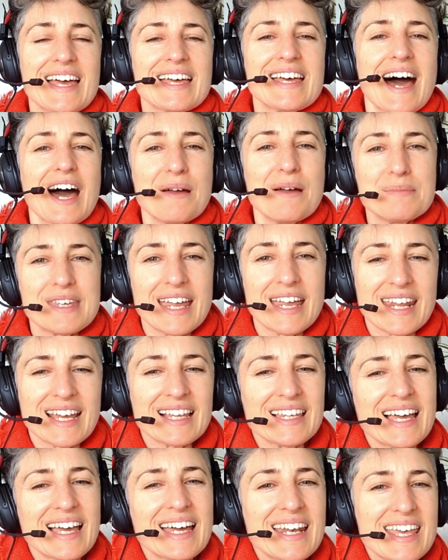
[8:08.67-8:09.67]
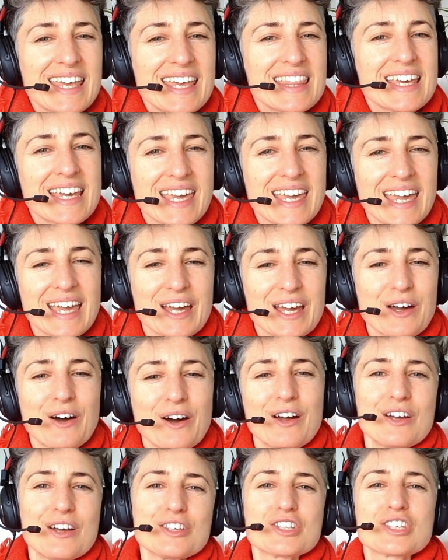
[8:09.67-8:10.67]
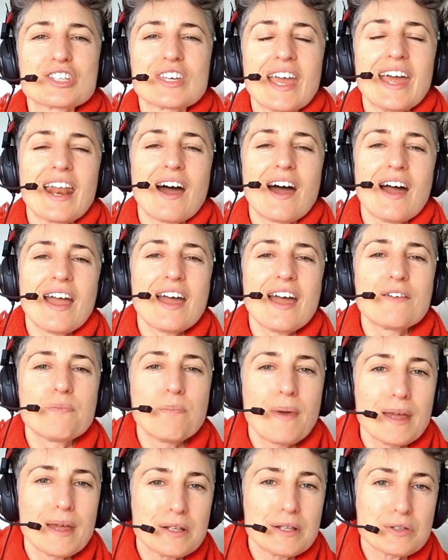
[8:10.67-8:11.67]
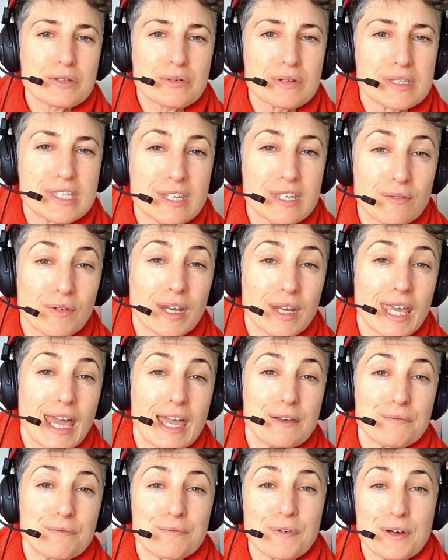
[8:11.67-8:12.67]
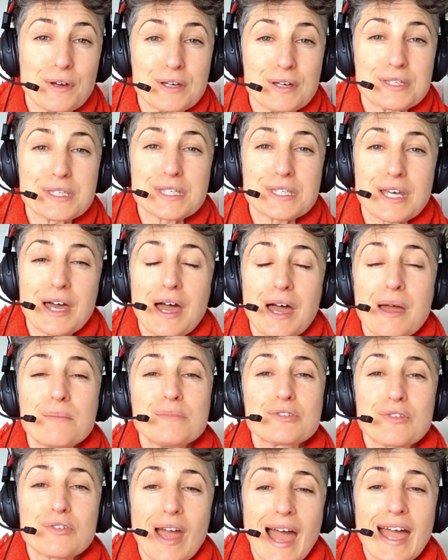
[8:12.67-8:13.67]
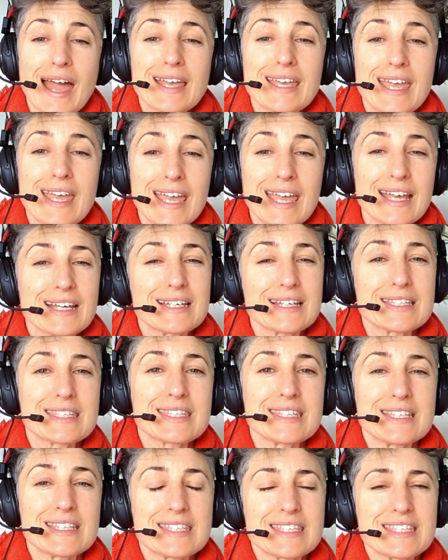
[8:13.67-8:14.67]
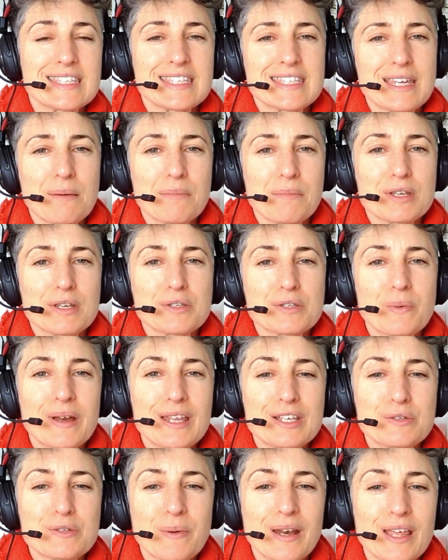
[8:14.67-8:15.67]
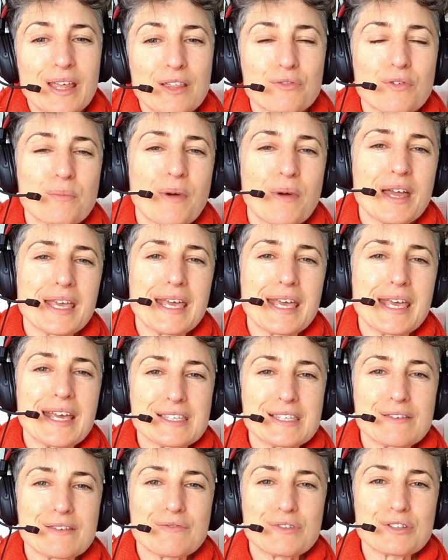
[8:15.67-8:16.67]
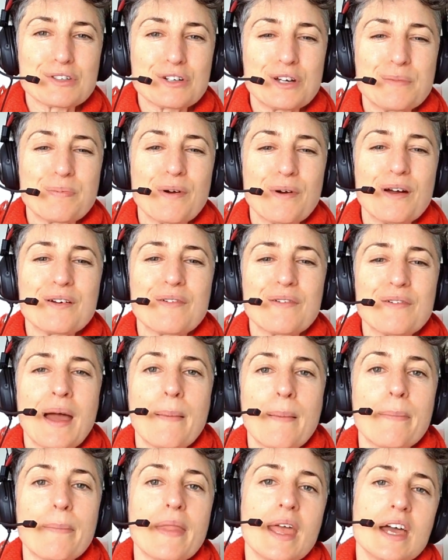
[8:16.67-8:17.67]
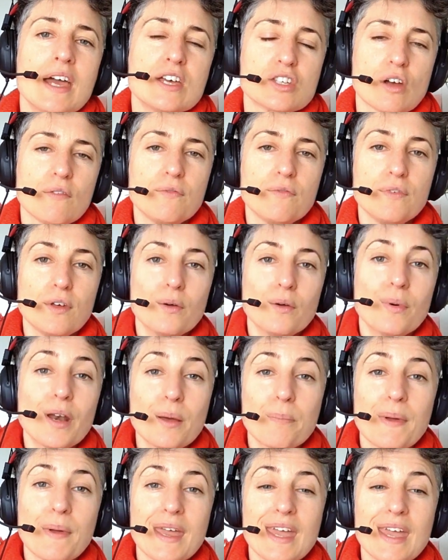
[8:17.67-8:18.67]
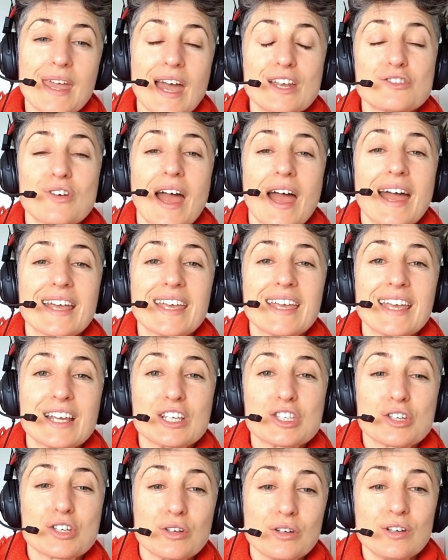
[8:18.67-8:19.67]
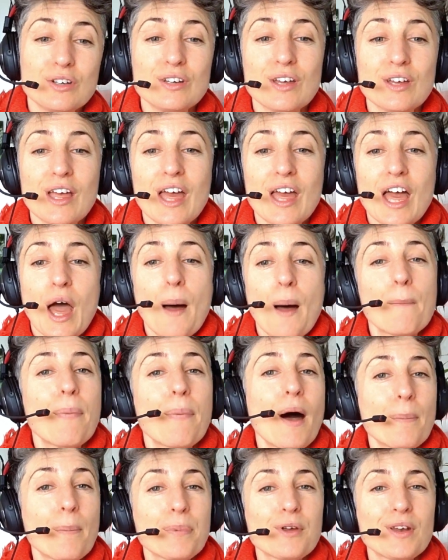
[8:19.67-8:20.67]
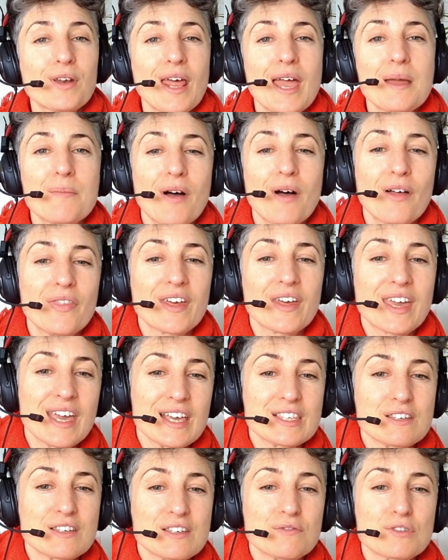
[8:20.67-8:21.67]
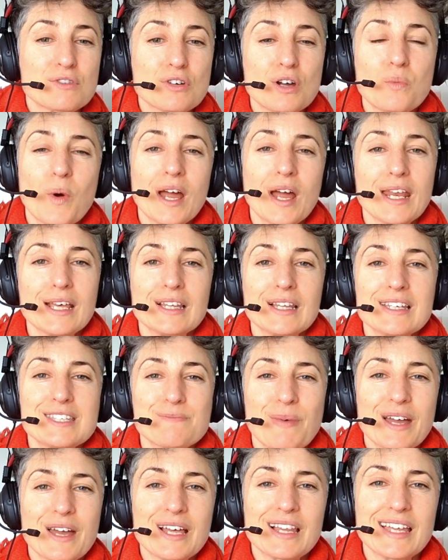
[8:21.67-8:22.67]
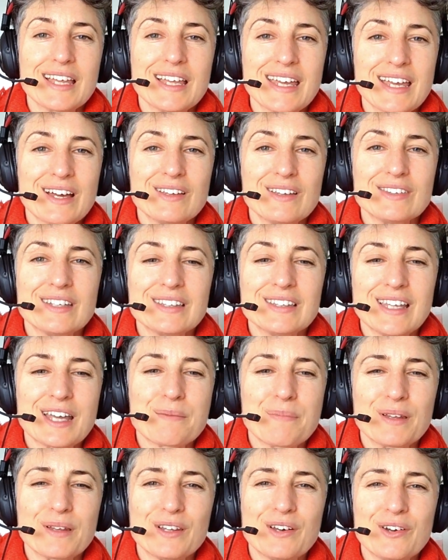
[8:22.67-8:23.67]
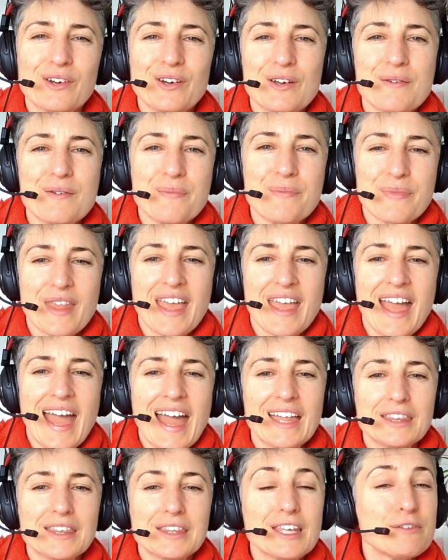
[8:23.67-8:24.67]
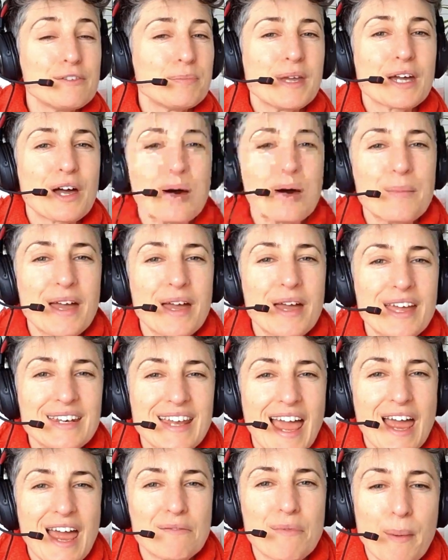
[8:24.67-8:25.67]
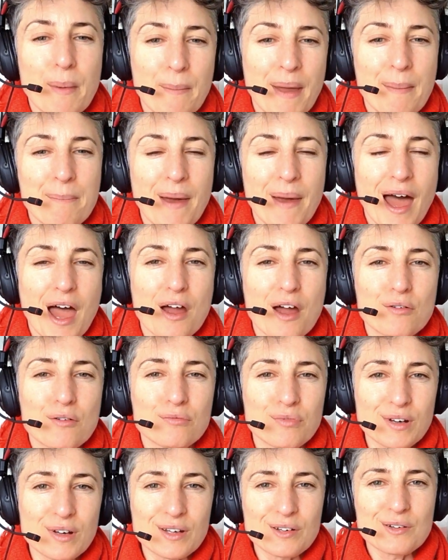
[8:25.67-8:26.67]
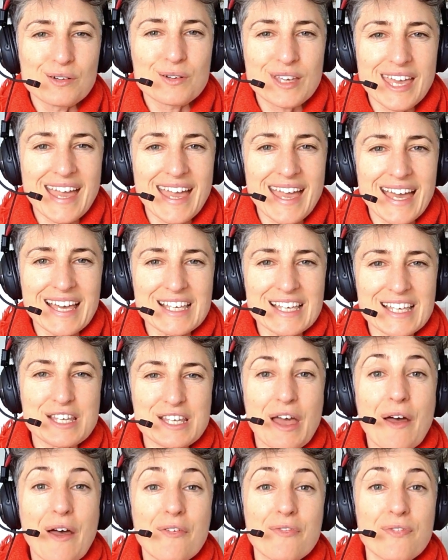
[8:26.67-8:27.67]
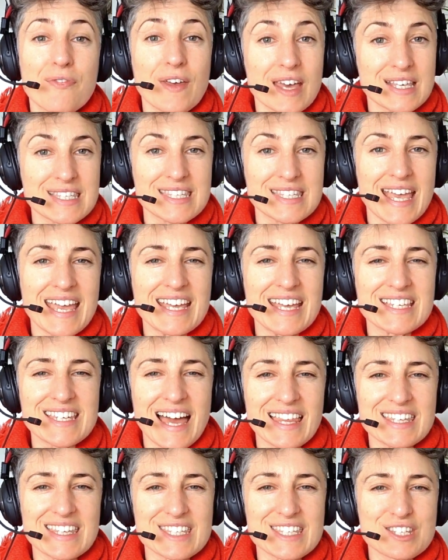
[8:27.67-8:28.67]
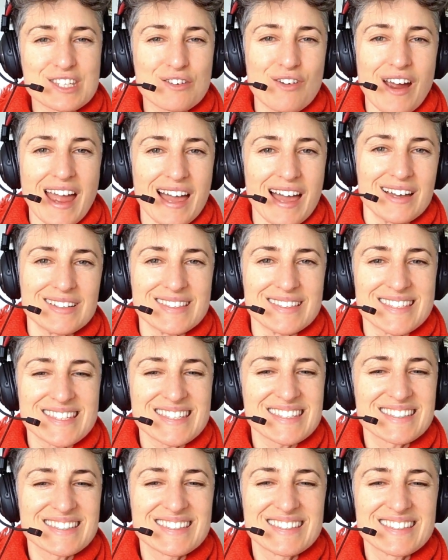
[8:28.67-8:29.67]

I'm Danica Kalani, the King Coach, and I have mentored 78 first time drag kings since December 2020 through my Kings of Joy program. So if you want to be a drag king too, pop your name on the Kings of Joy waiting list by clicking on the link below. And leave me a comment, and remember, real kings fix each other's crowns.